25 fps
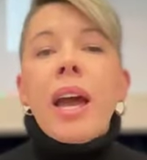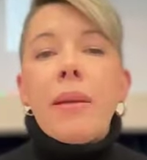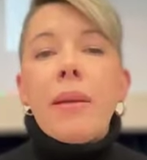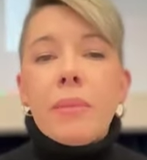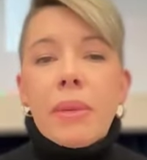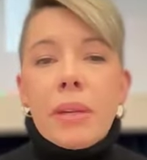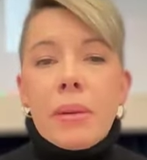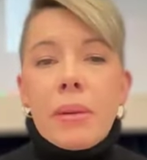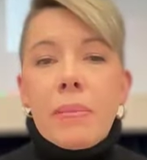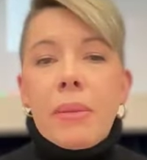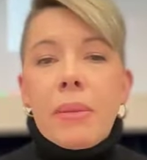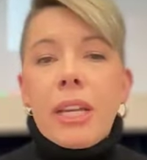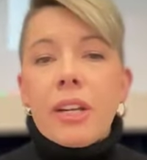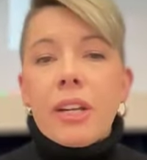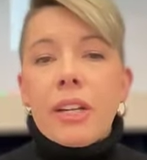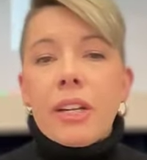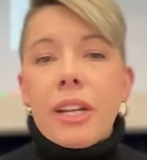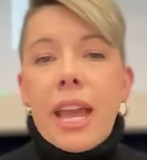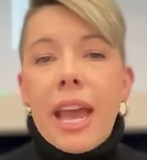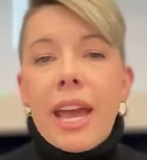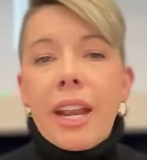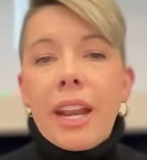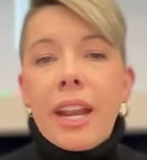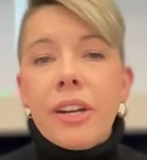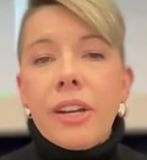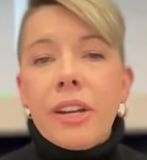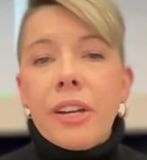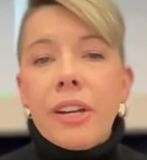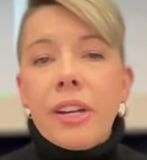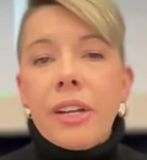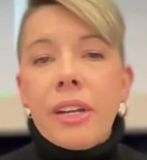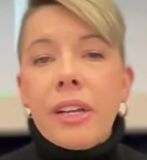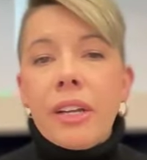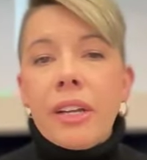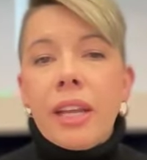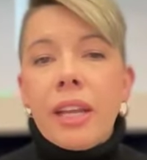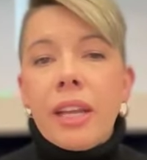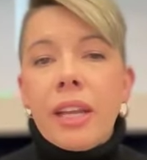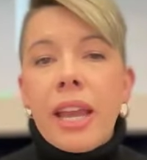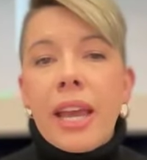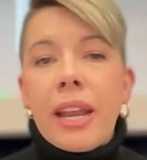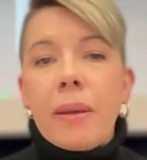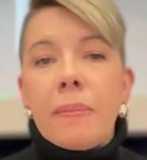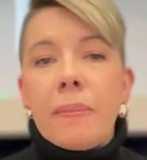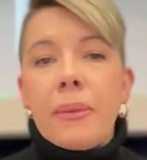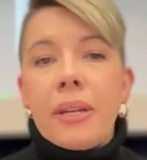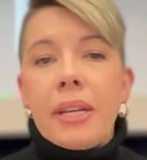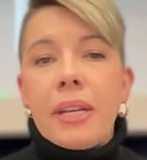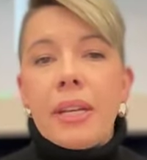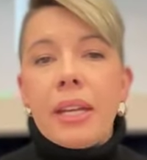I'm going to make her an editor,
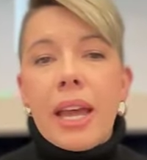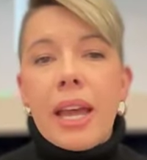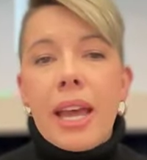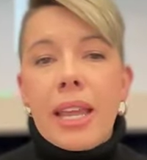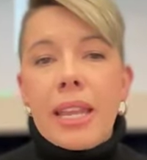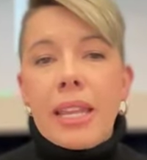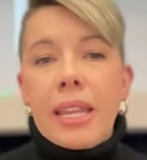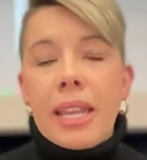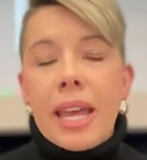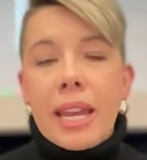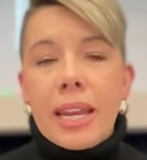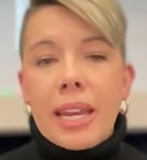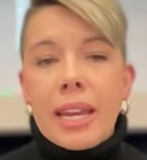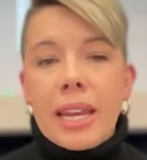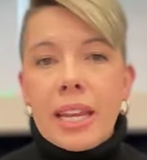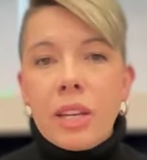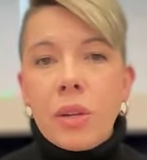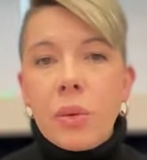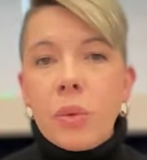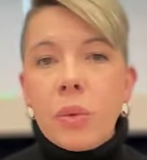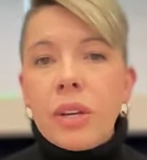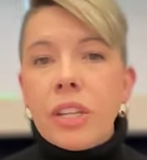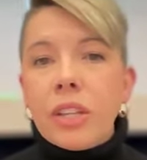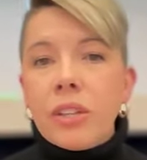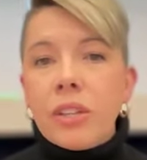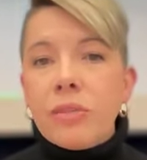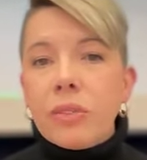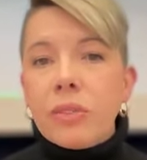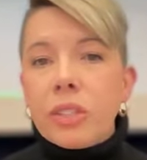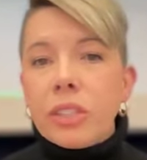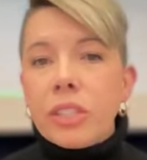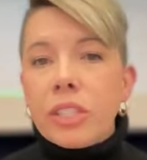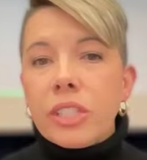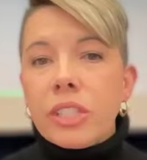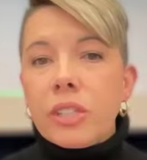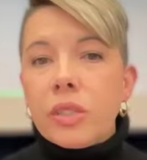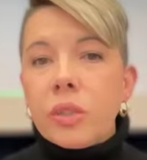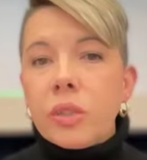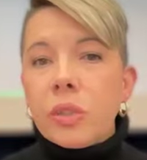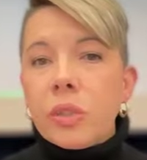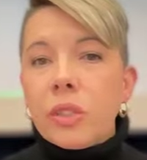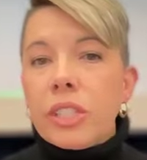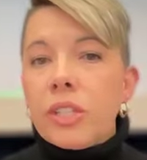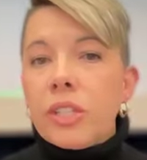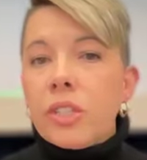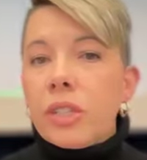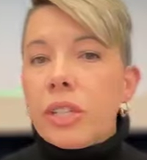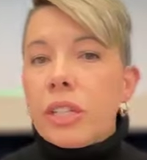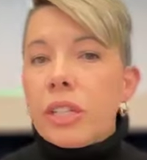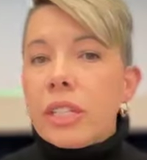and then anyone in the Fullerton School
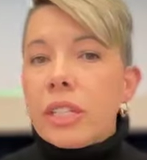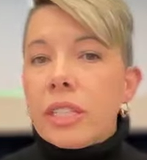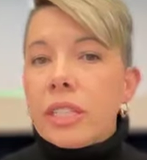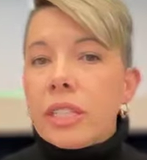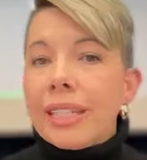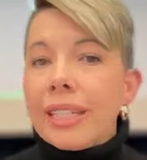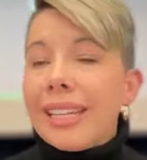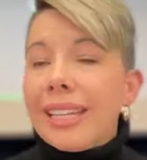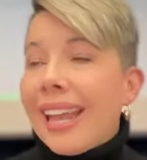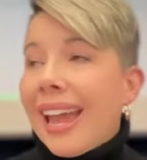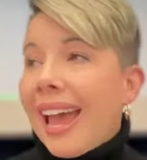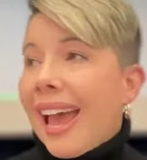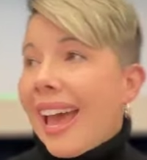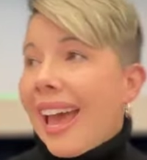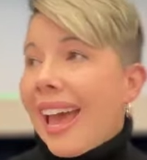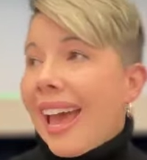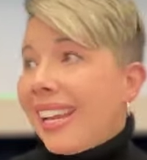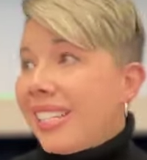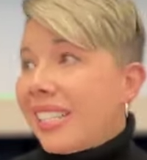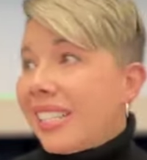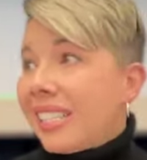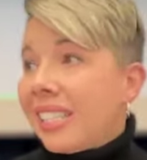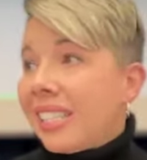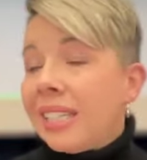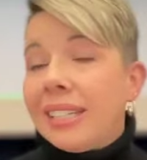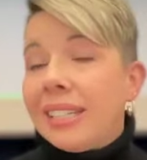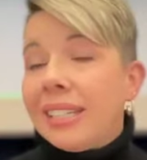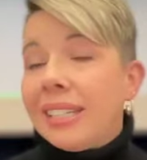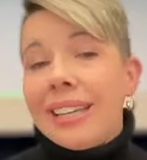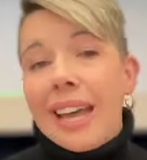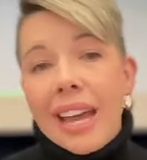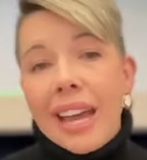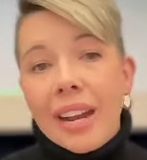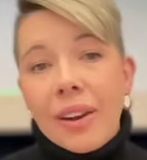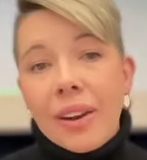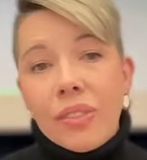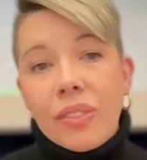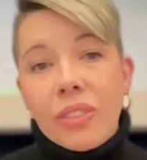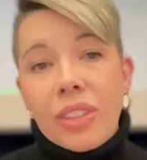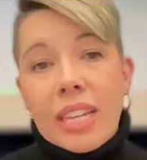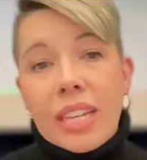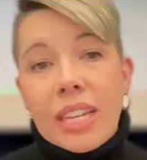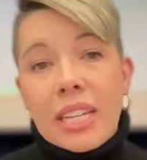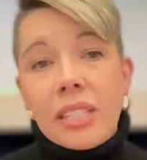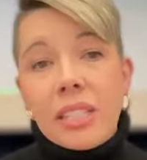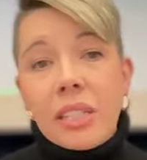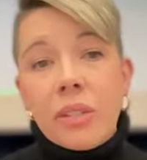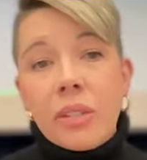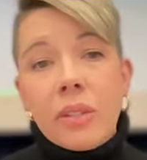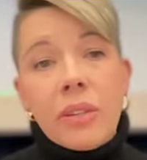District can edit. I don't
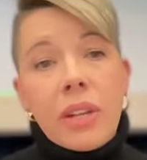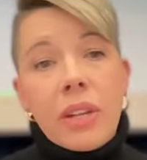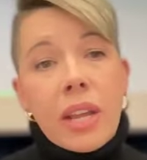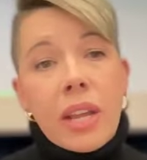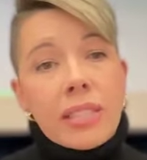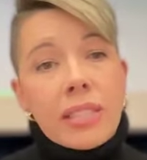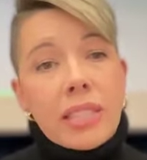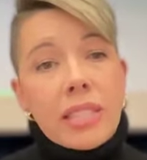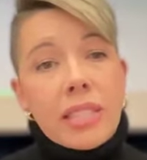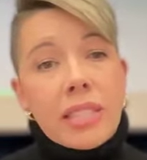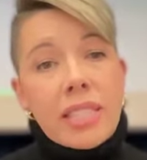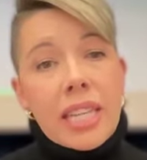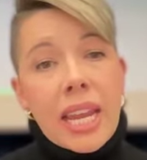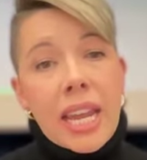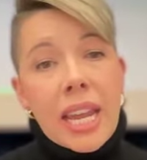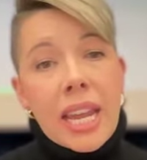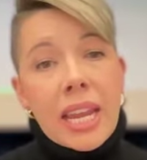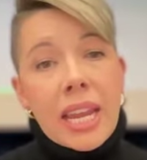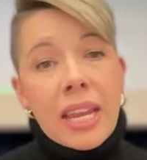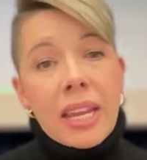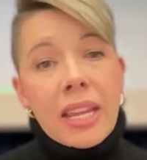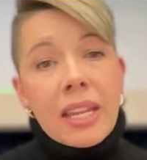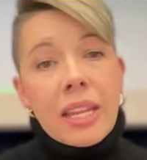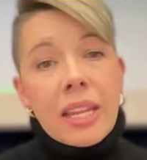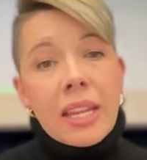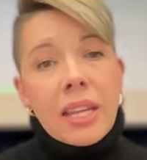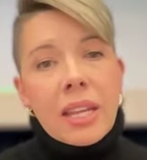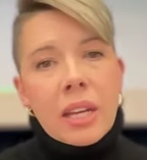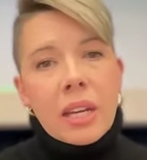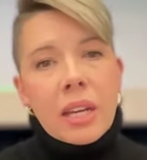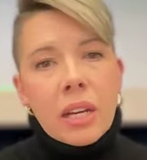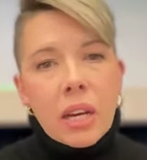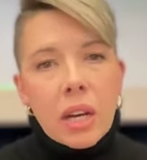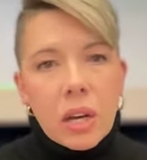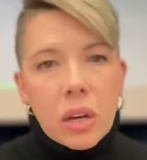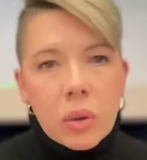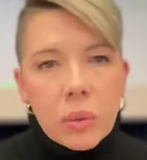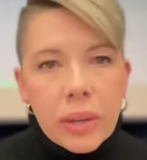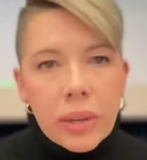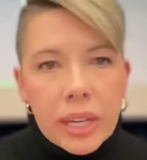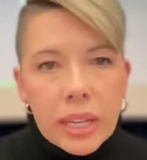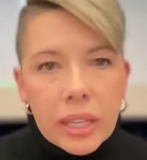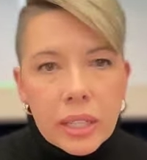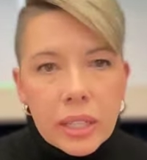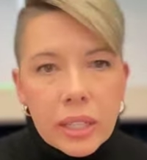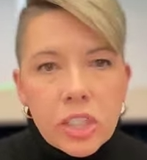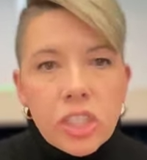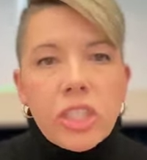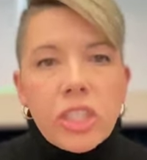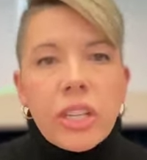think so. Not today. Oh,
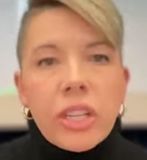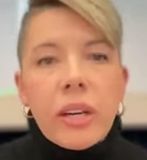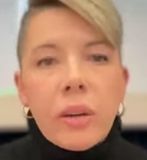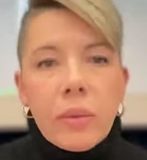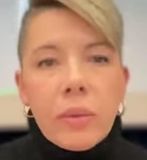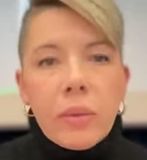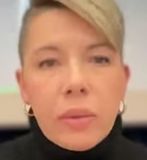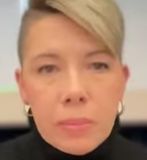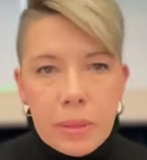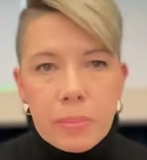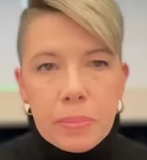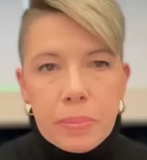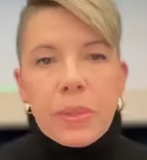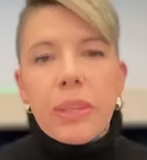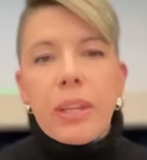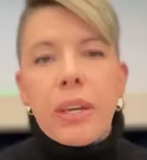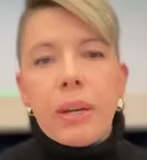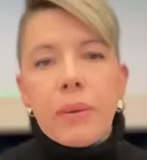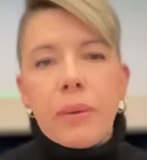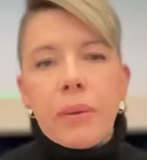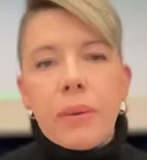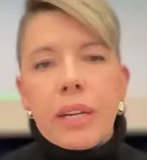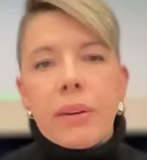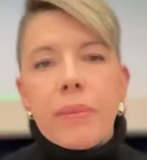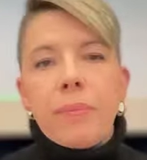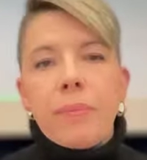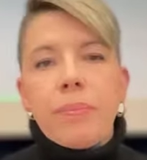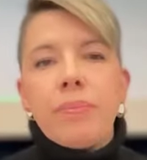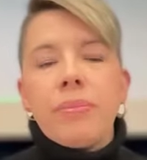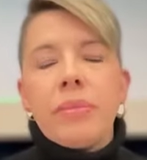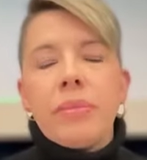wait, share with people. There we go.